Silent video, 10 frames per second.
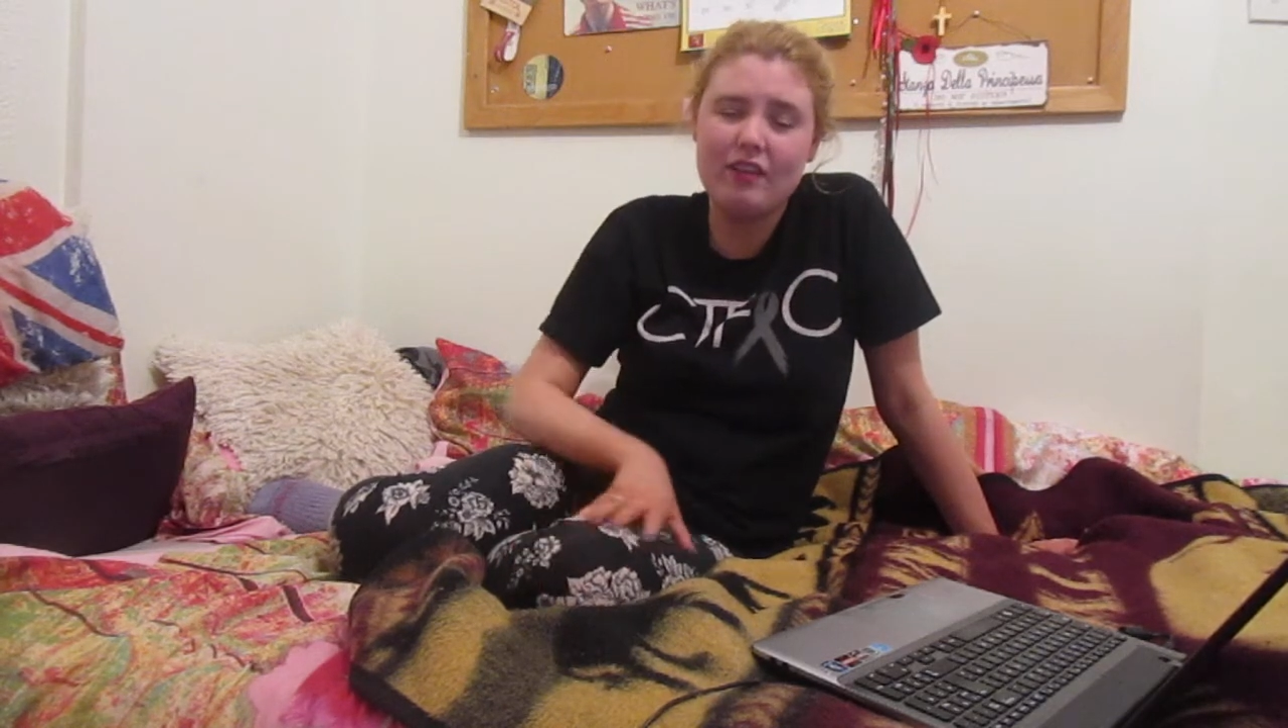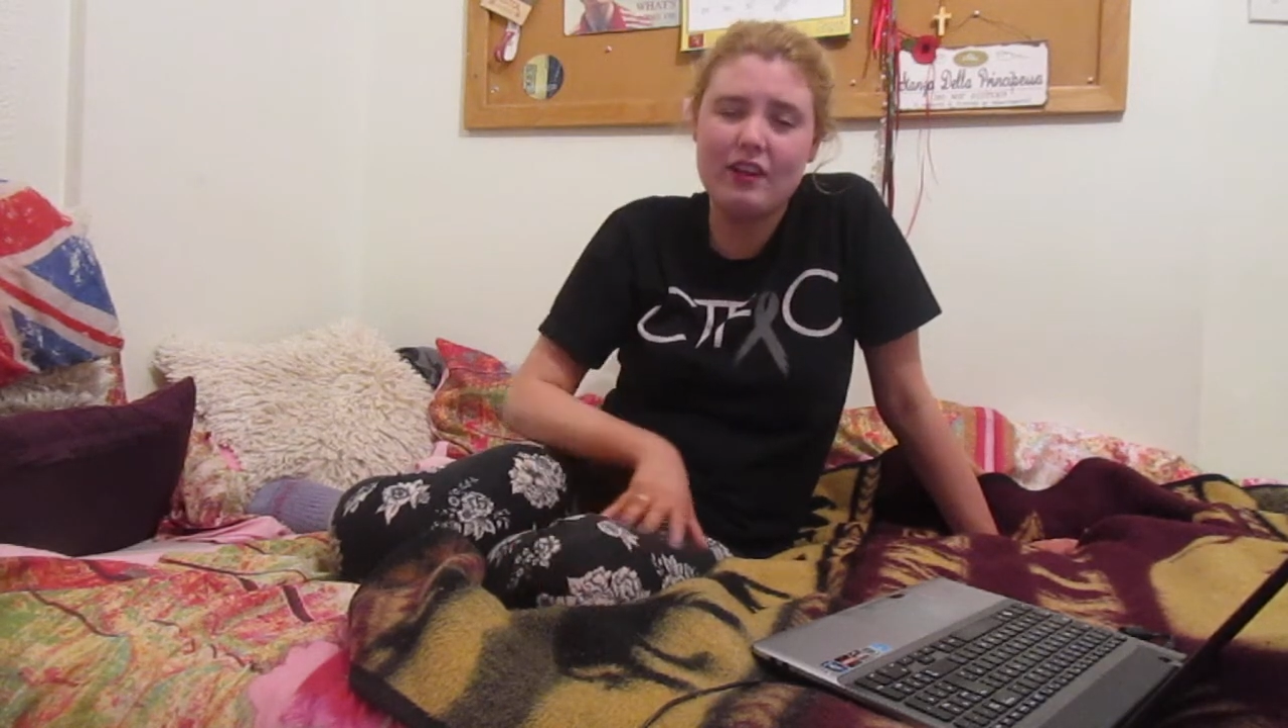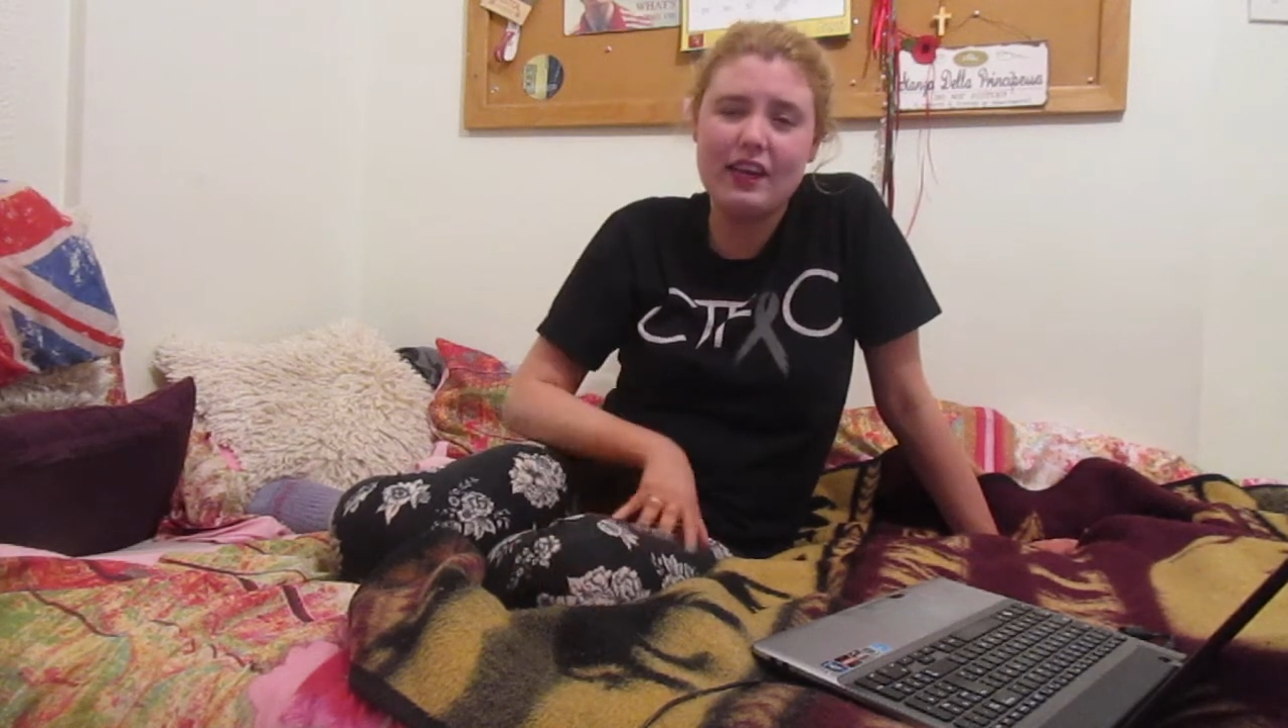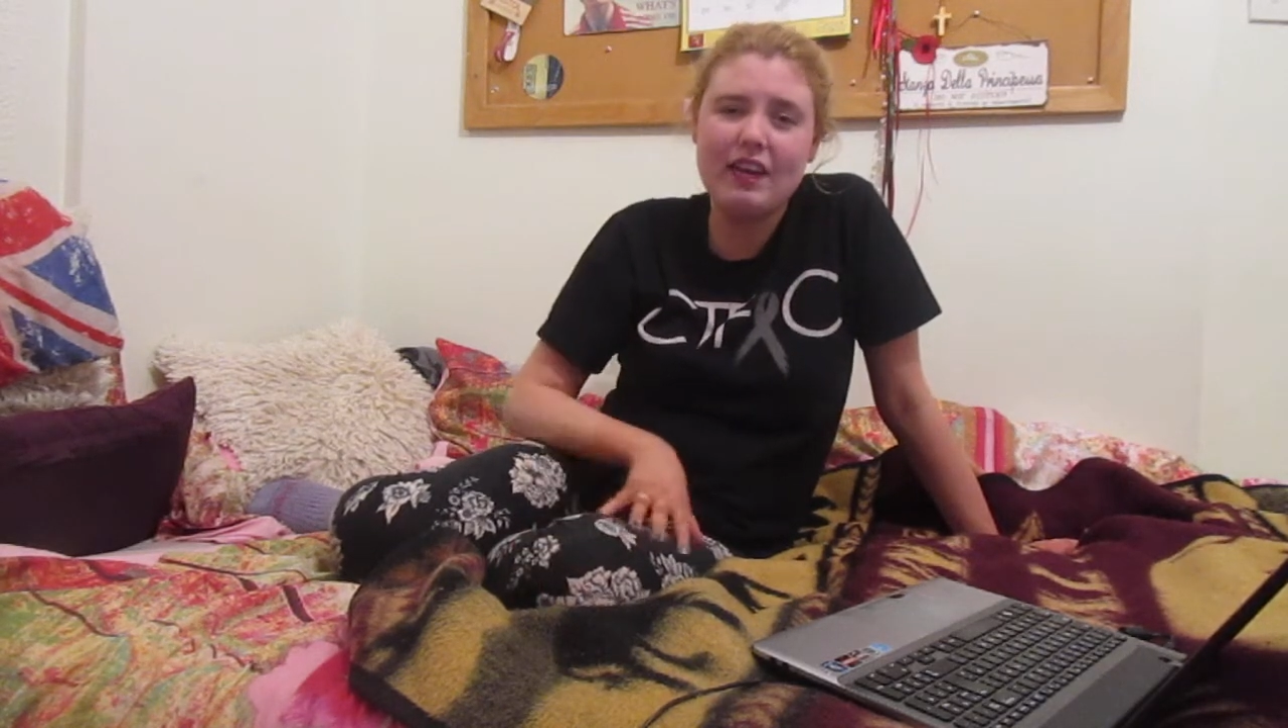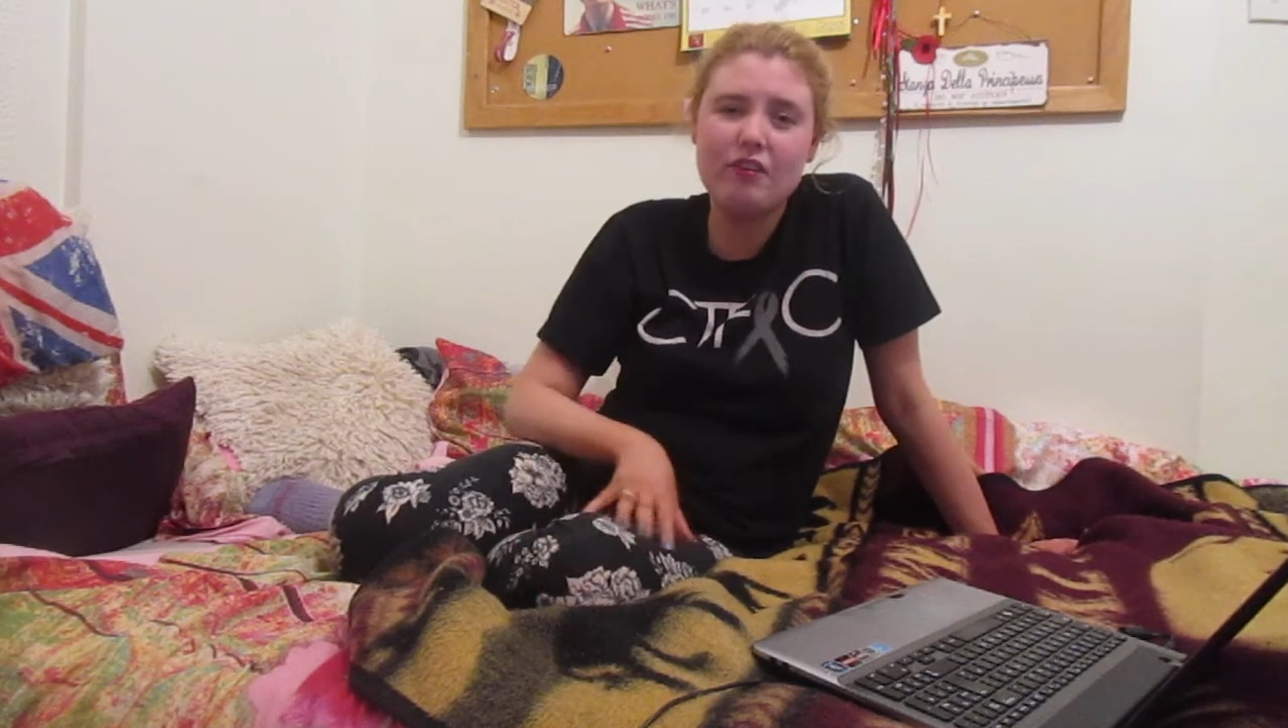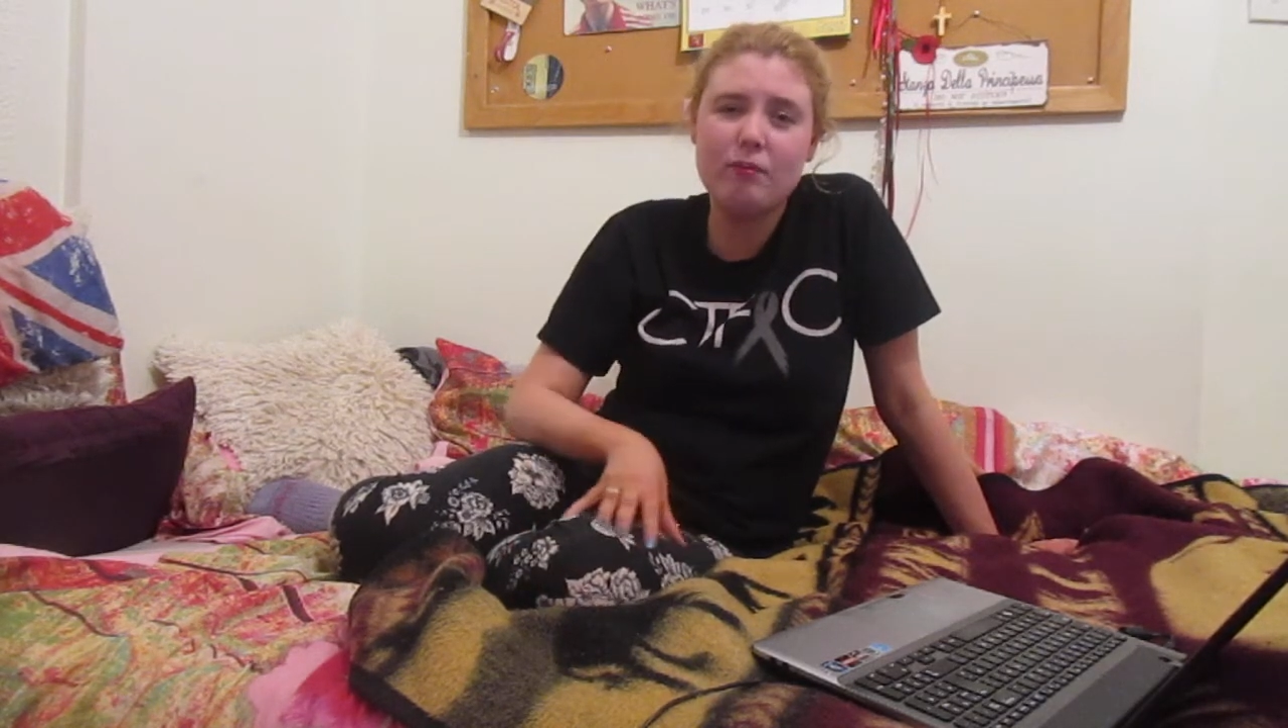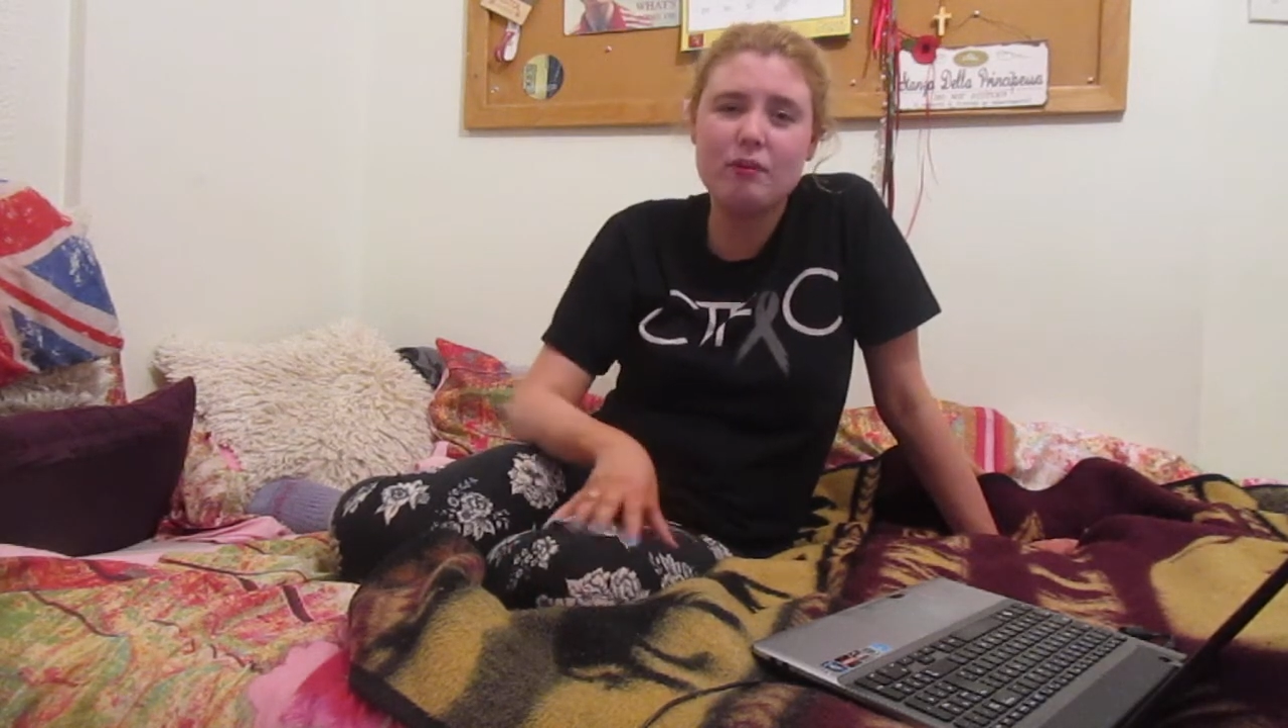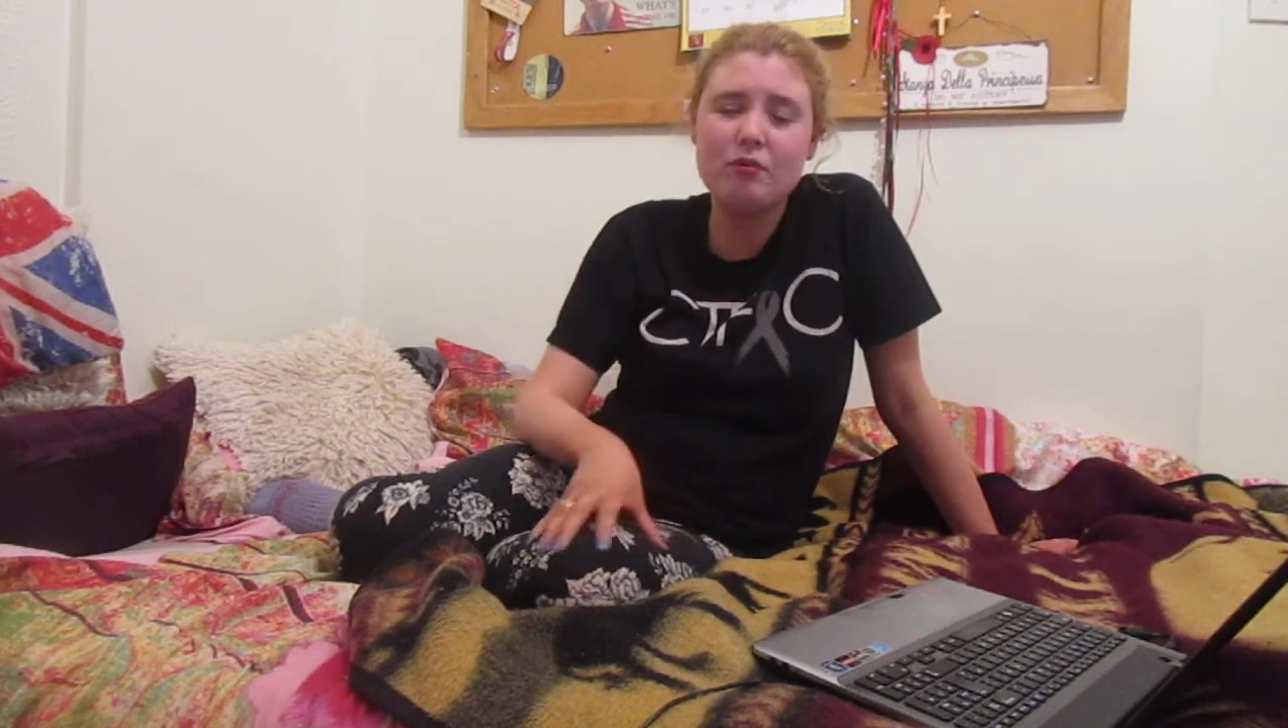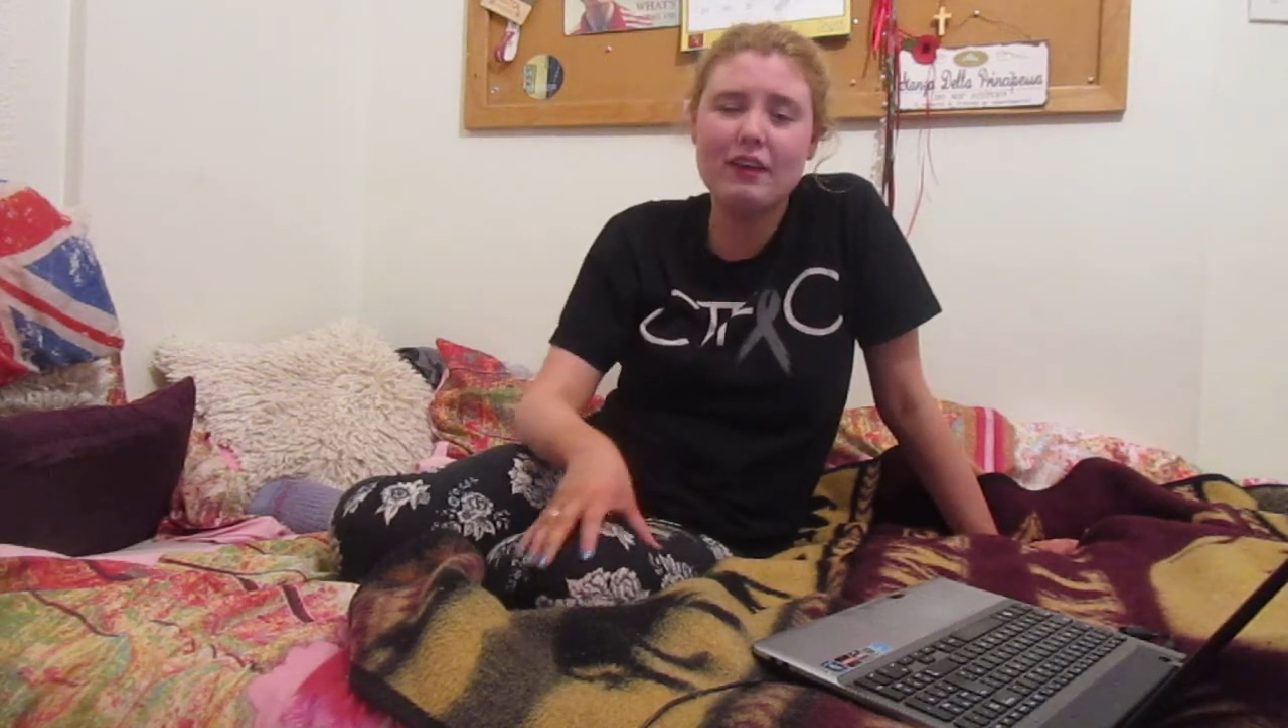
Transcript: and they had a special